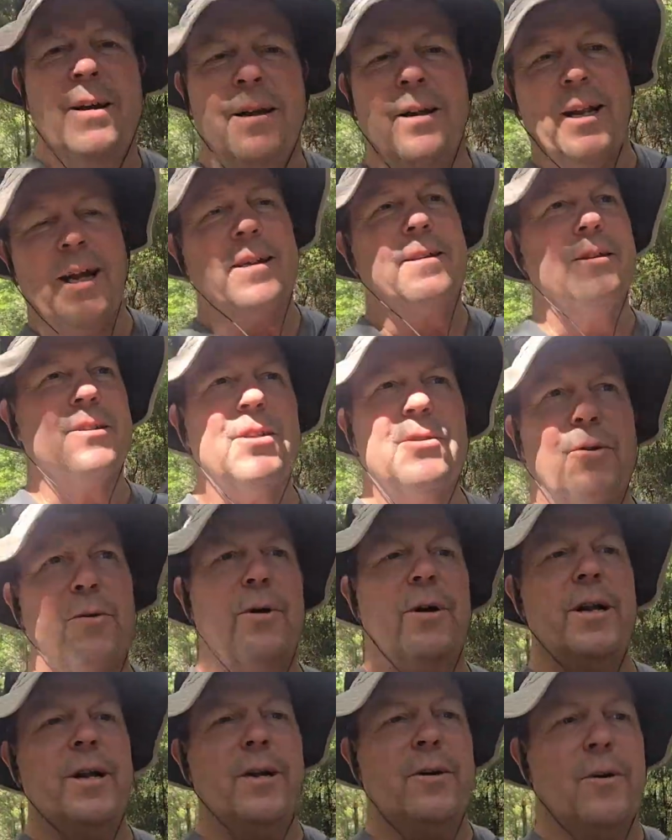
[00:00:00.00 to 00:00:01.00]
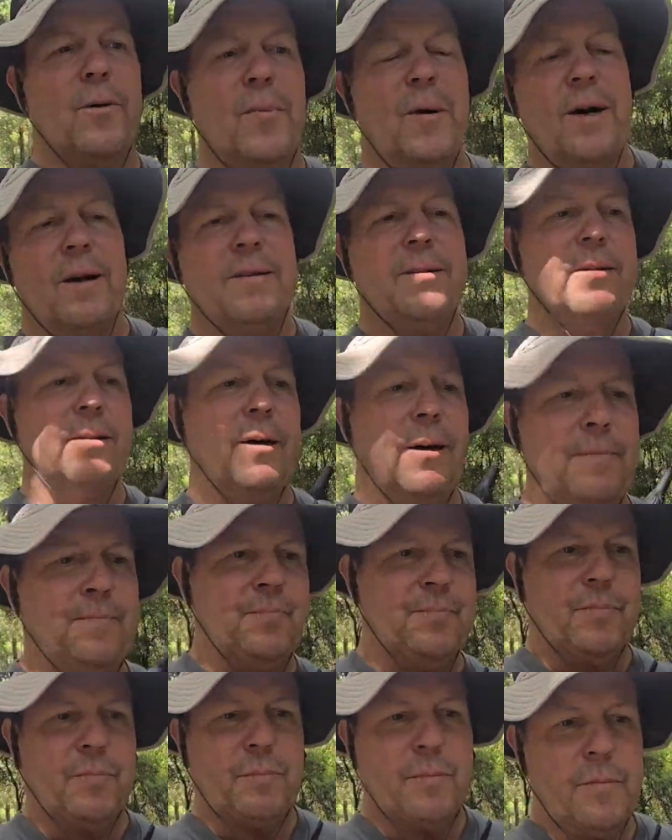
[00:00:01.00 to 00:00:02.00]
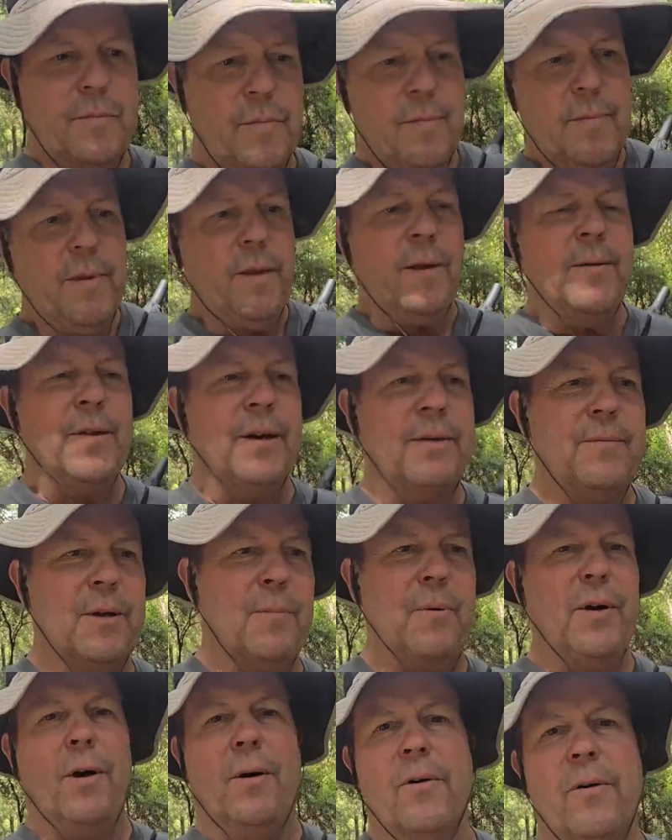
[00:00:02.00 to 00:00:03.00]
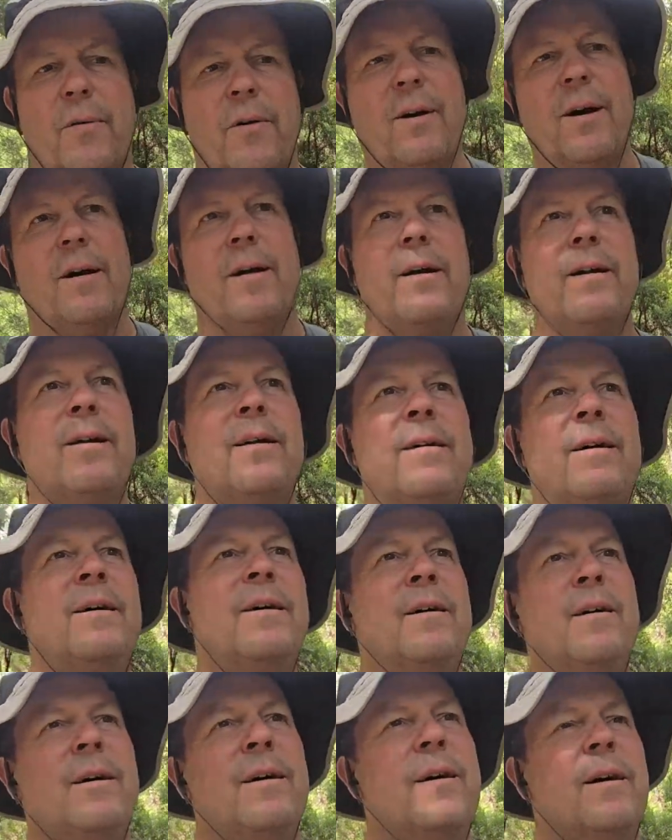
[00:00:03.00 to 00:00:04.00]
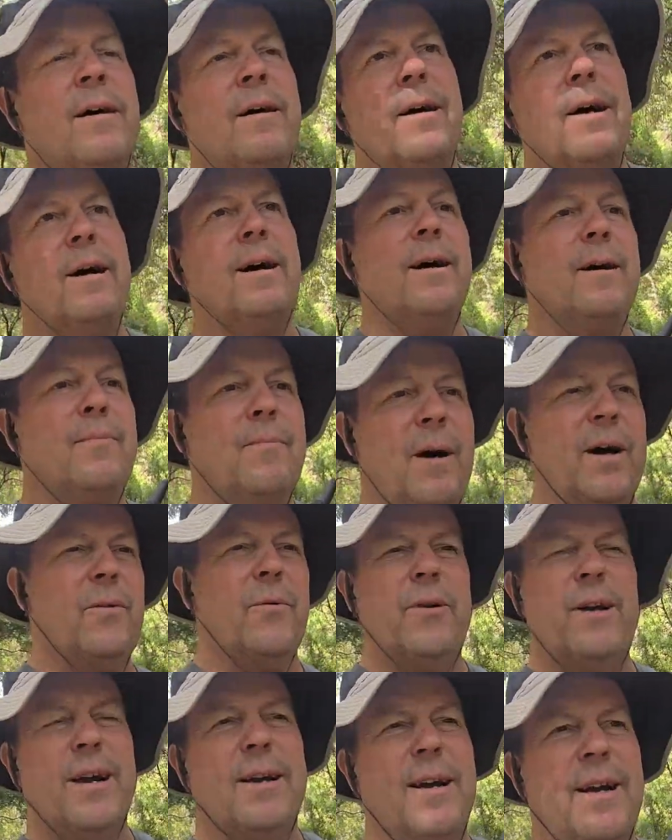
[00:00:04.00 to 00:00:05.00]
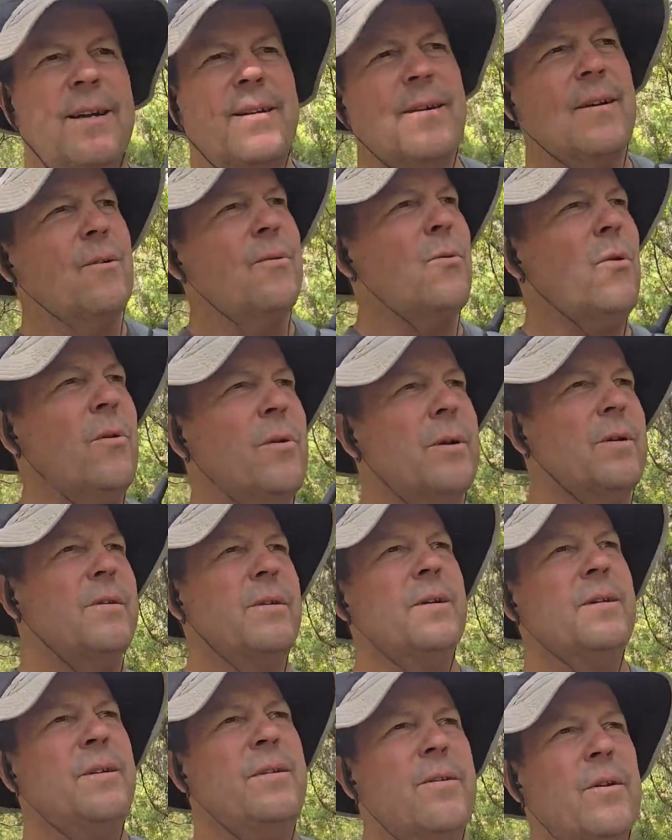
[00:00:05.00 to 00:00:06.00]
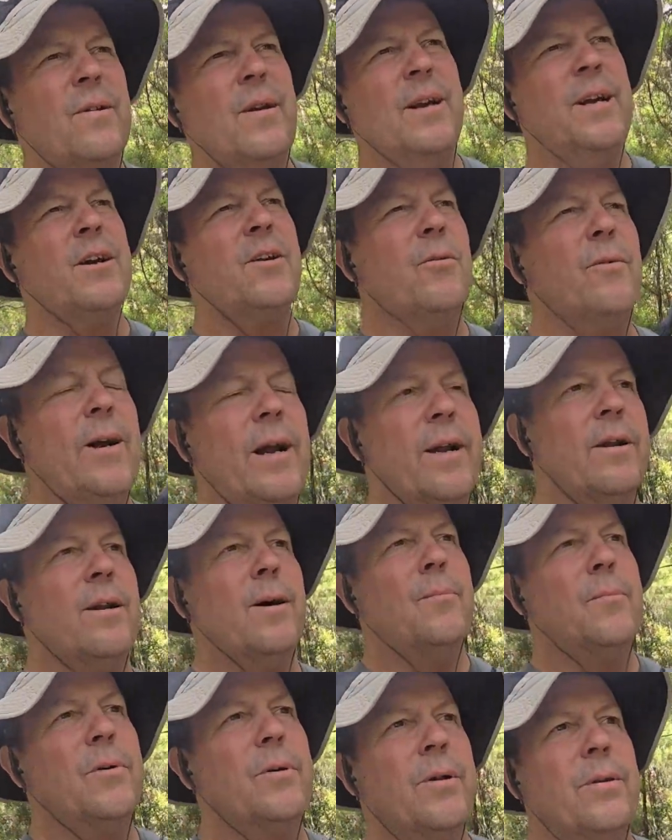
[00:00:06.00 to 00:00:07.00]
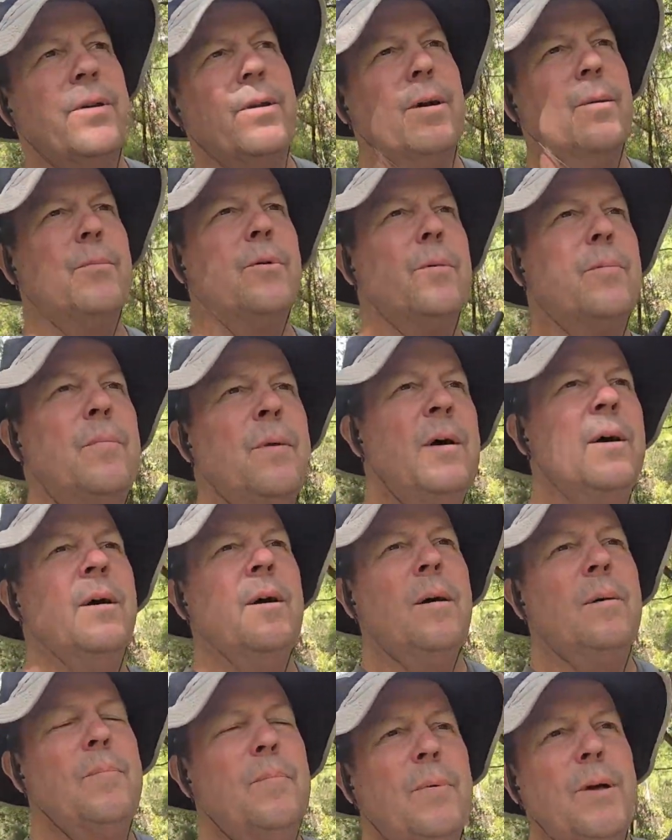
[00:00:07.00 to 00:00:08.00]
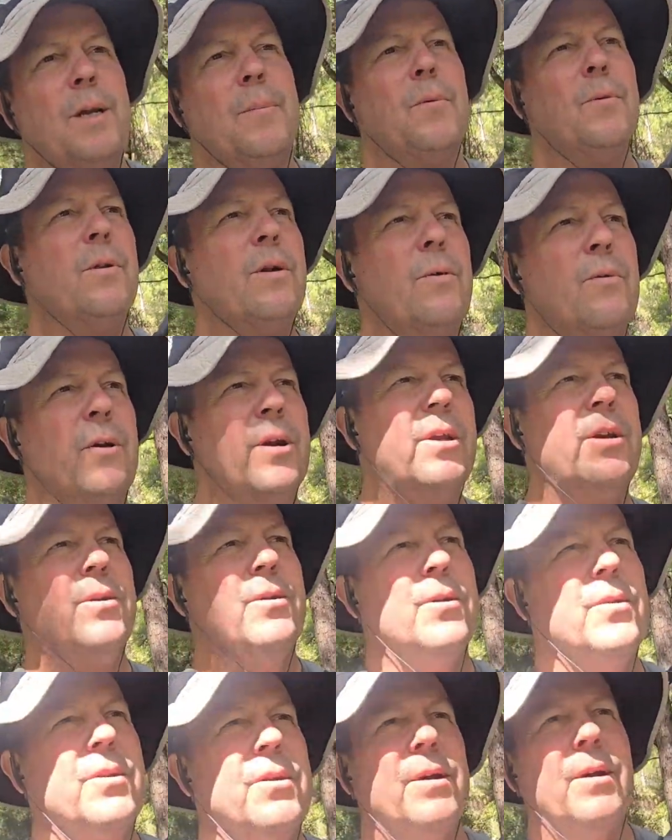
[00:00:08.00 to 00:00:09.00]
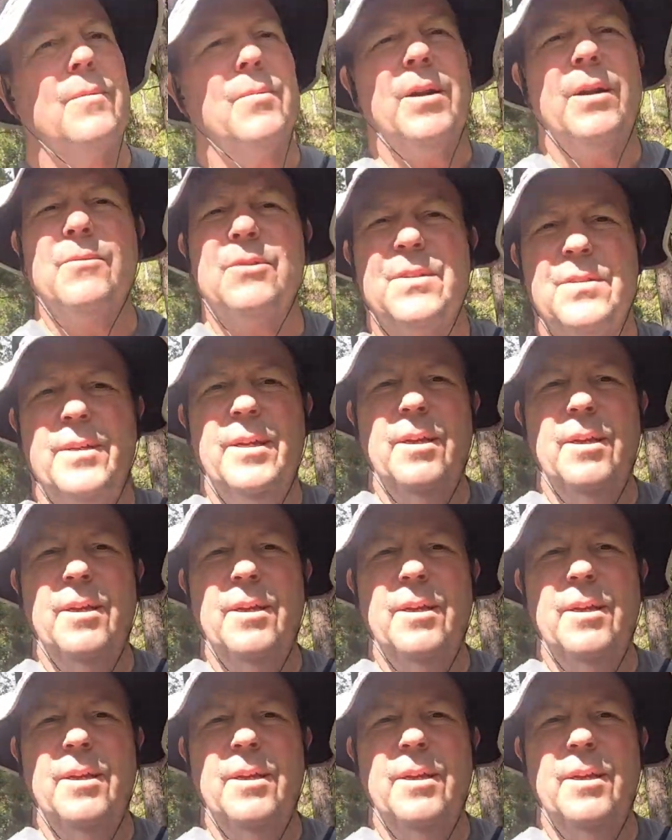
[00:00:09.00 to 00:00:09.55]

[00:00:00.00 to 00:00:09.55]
Like the story, you know, about that the Belgrade. By the way, I quoted the incorrect number on the number of people that were killed there, but it was